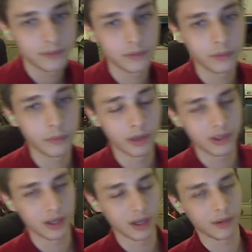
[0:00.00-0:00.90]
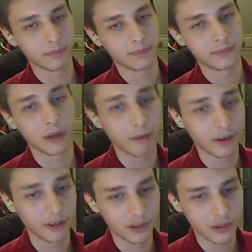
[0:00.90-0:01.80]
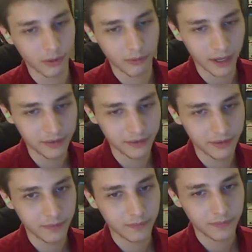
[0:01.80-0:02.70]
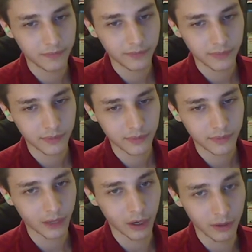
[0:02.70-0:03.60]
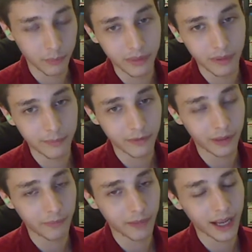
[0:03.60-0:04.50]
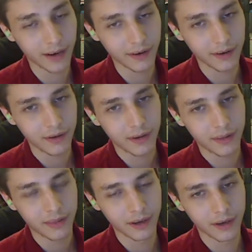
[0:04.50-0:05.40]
which I wanted to showcase. I removed them from the bag that